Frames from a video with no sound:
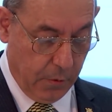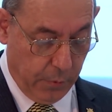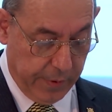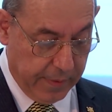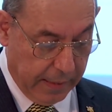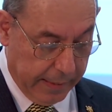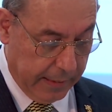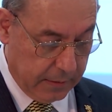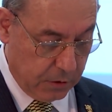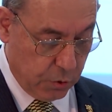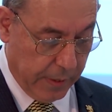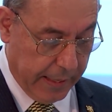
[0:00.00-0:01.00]
with a
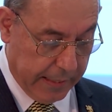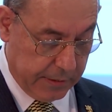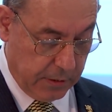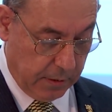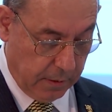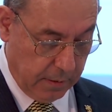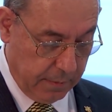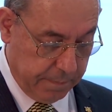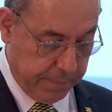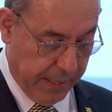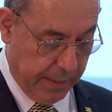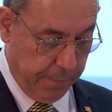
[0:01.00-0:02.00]
link to an article
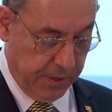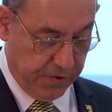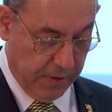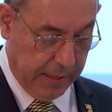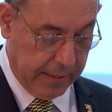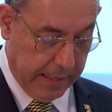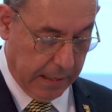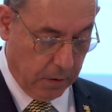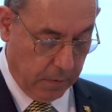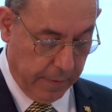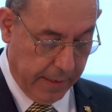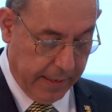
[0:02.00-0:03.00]
by Michel
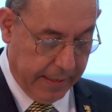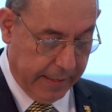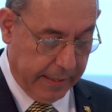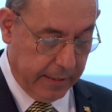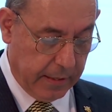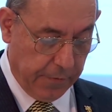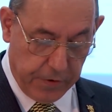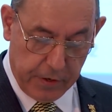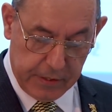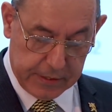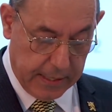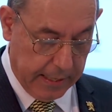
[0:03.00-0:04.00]
Gallo in the
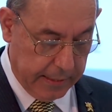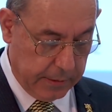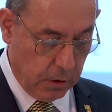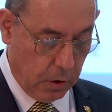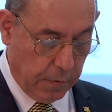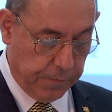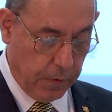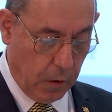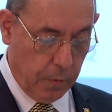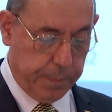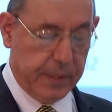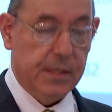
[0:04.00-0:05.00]
very site of
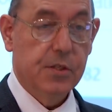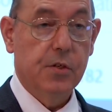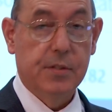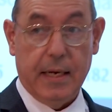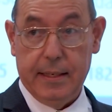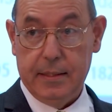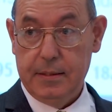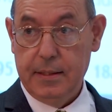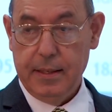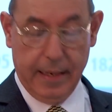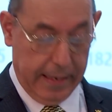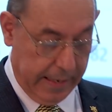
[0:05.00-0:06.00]
Open
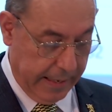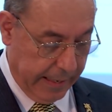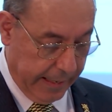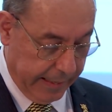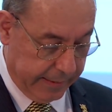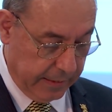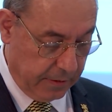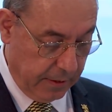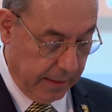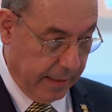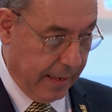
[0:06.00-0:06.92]
Society headed,